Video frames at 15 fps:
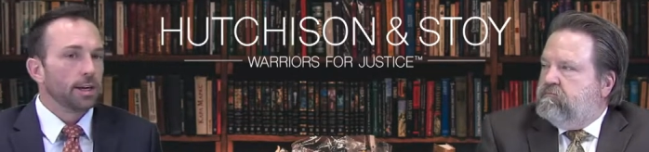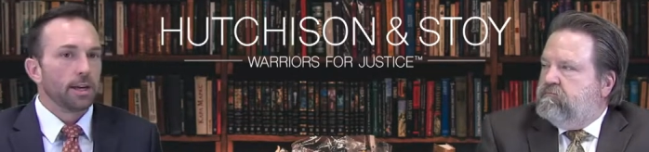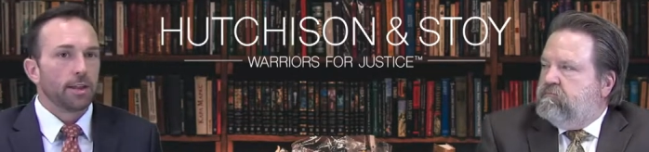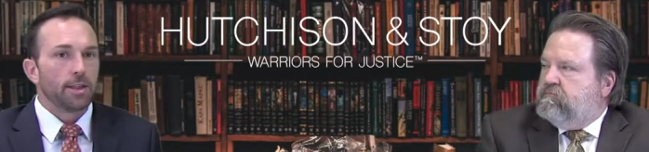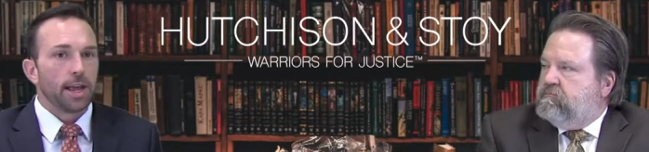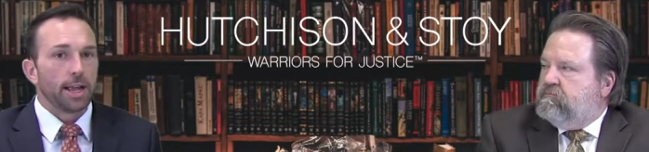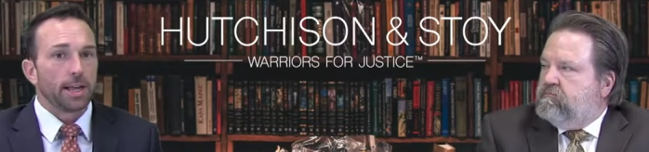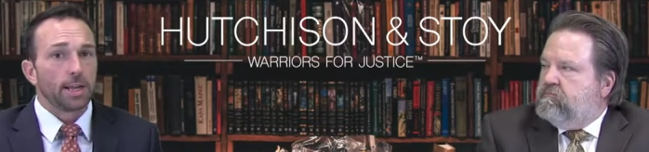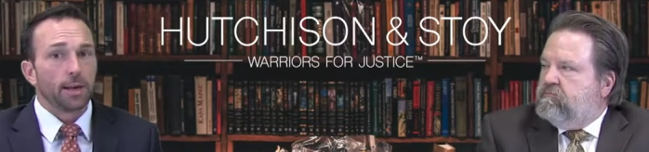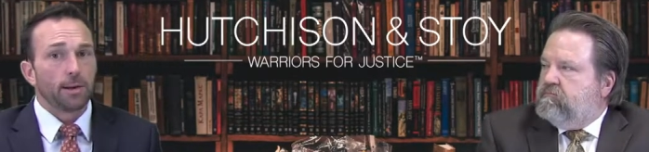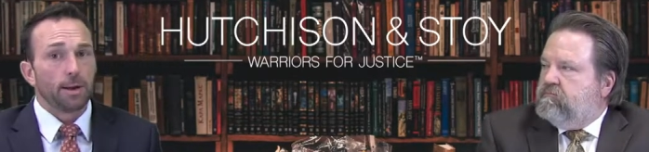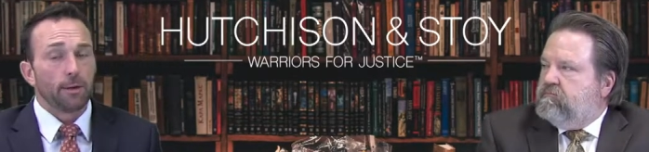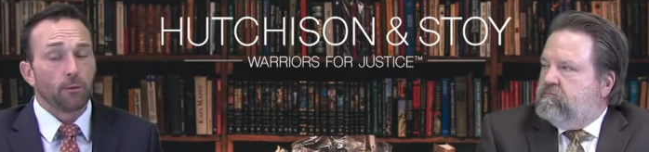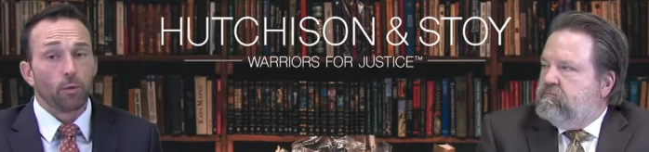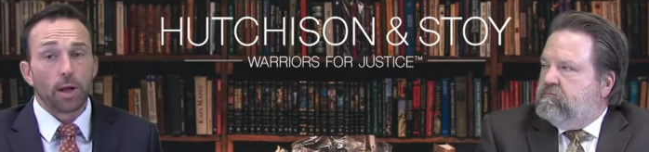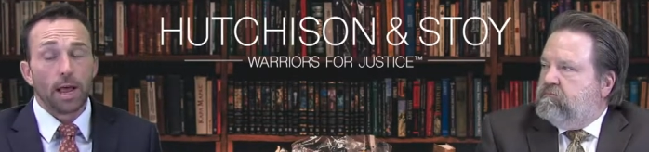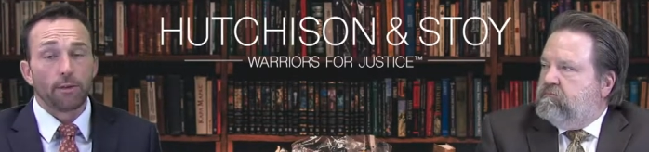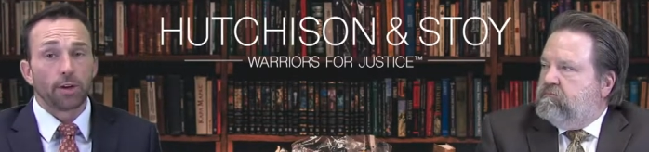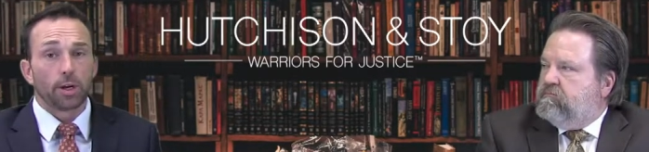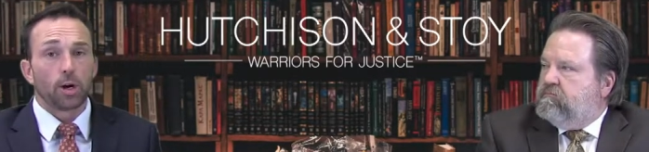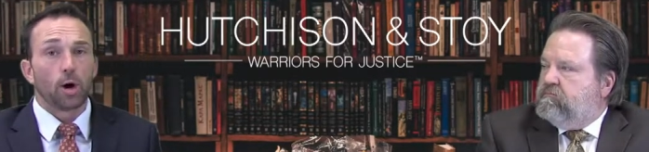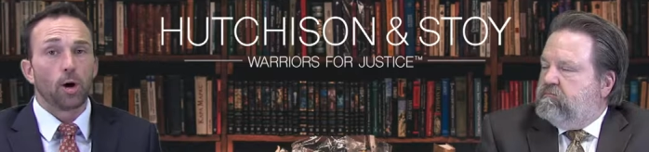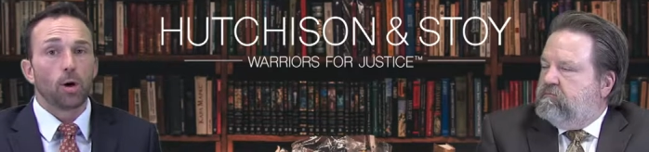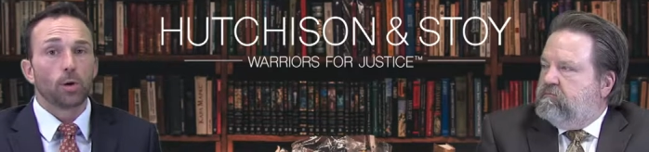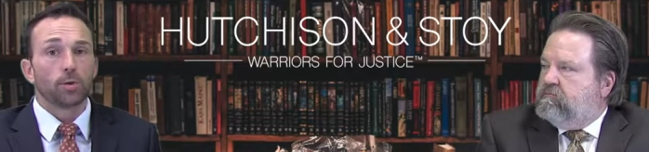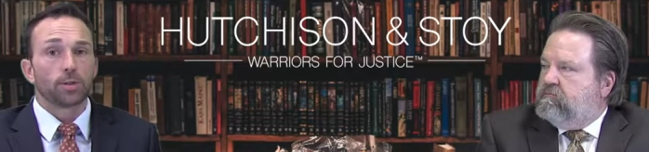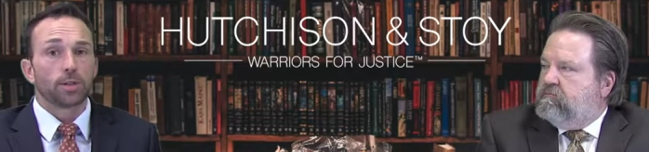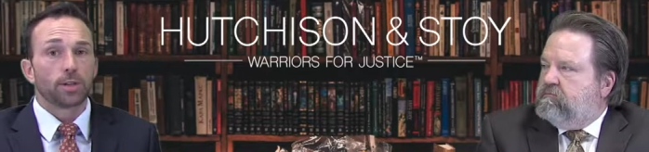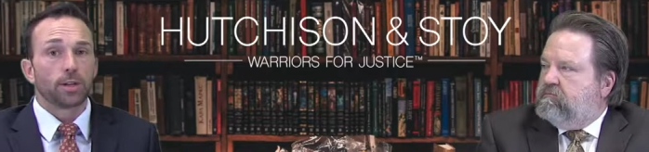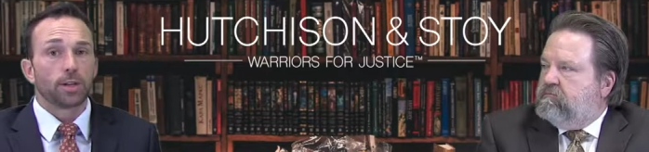Speaker 1: They can, if we haven't called
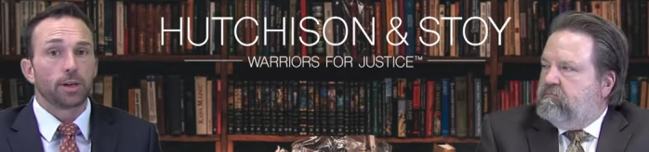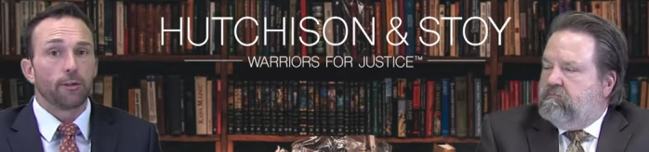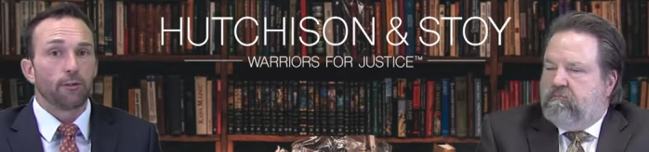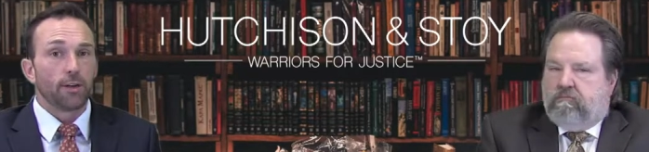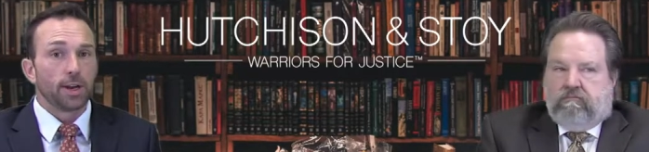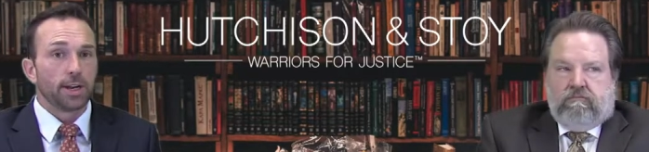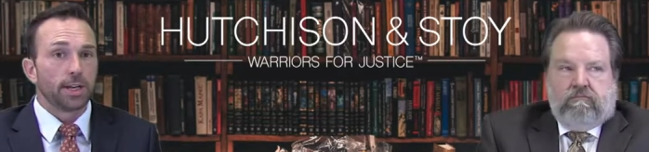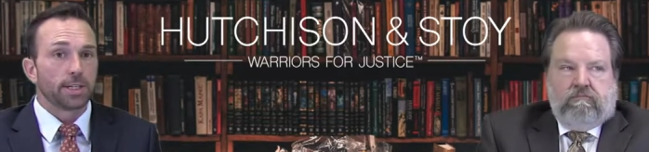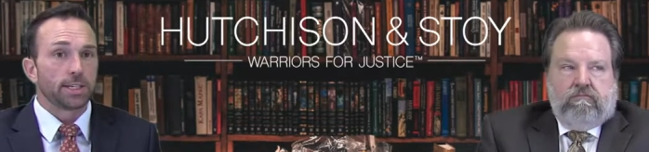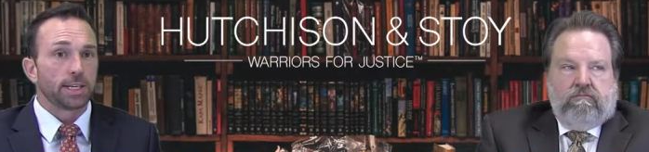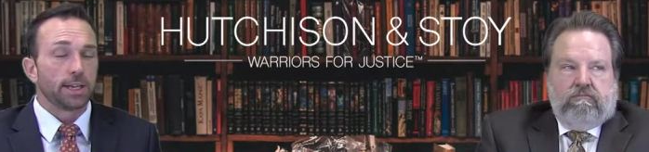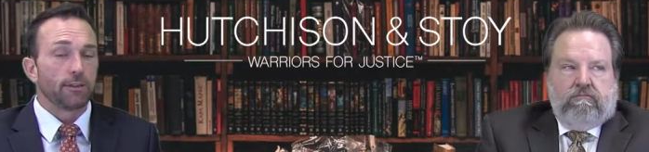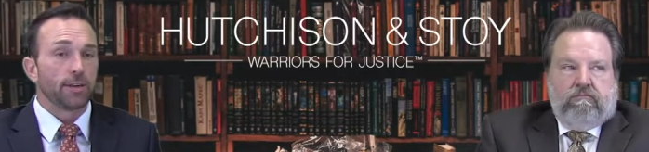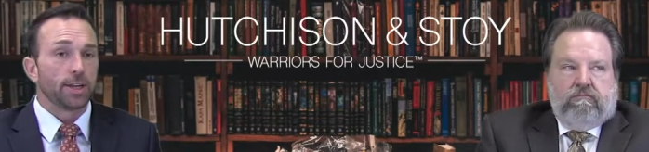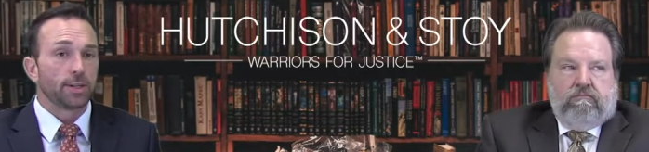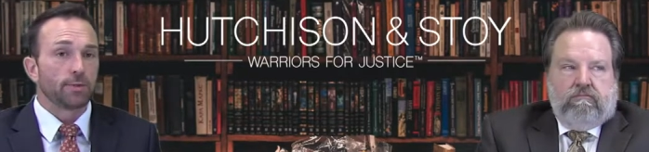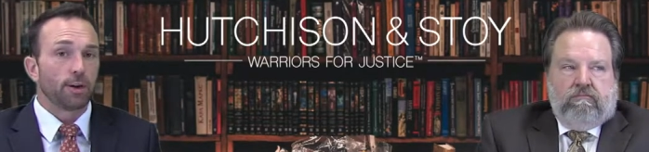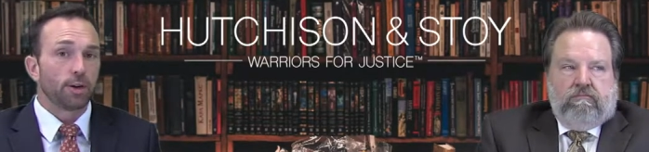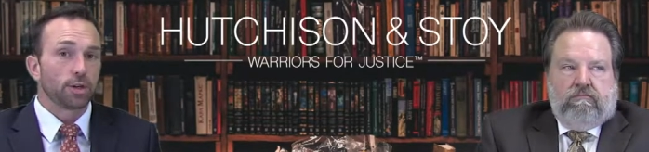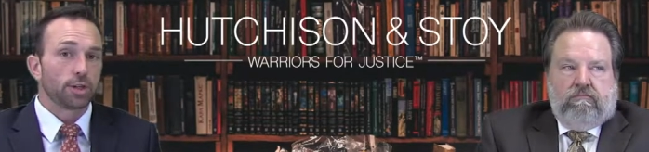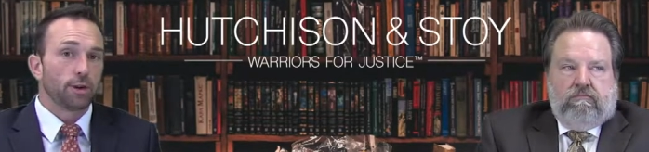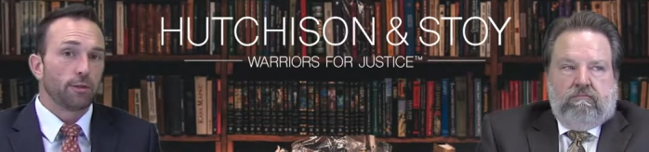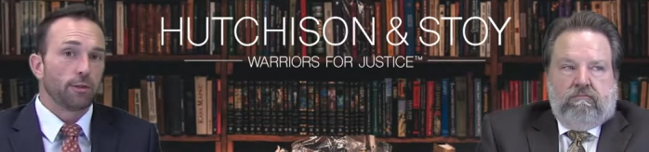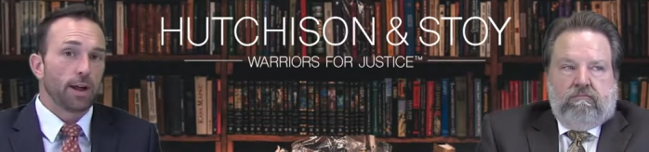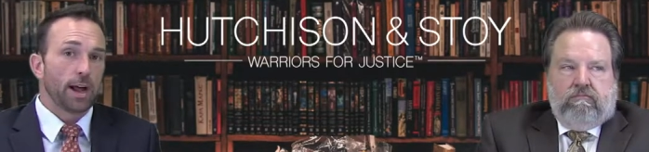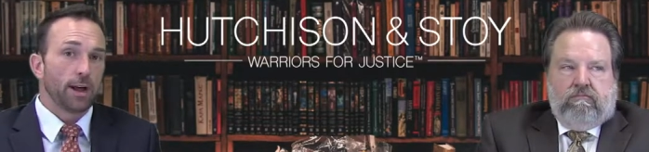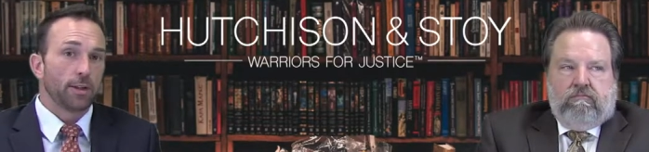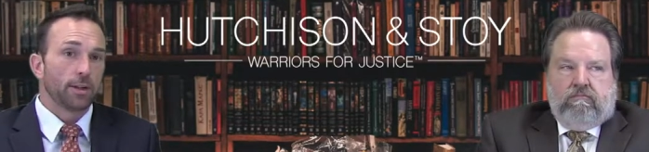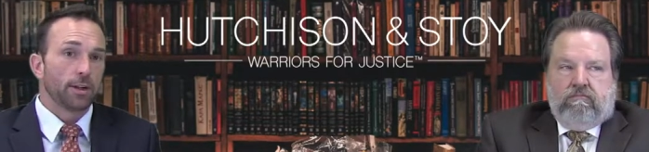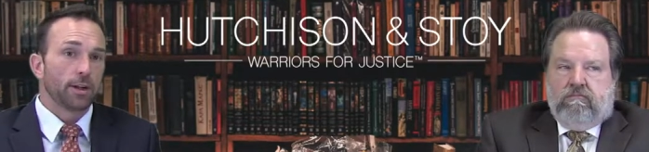the defendant to give his version of how
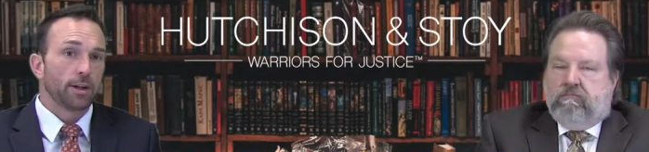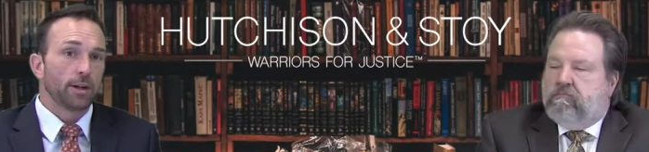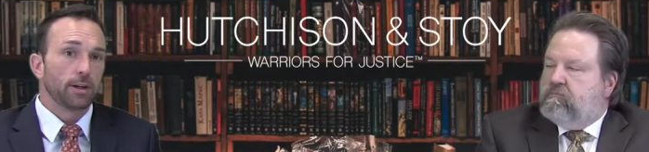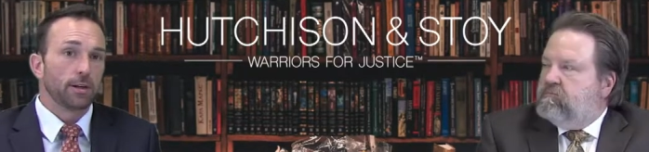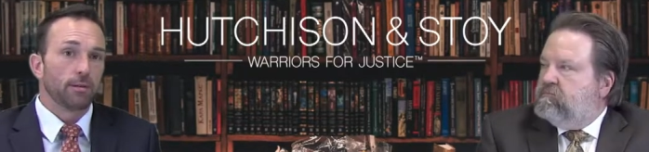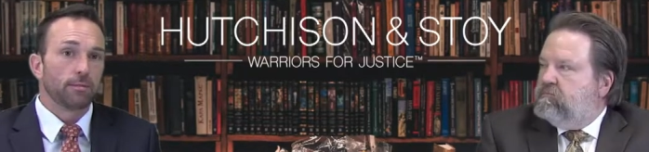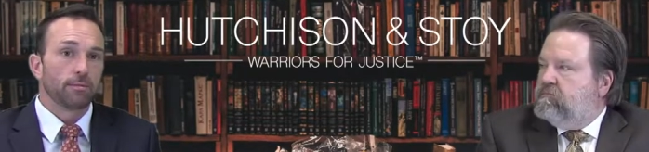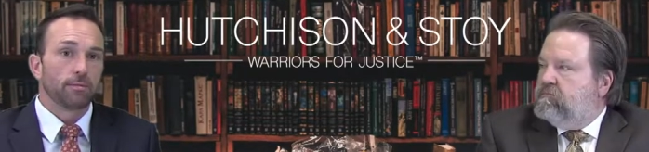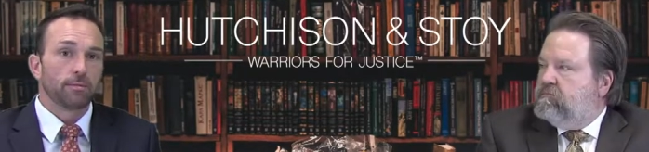the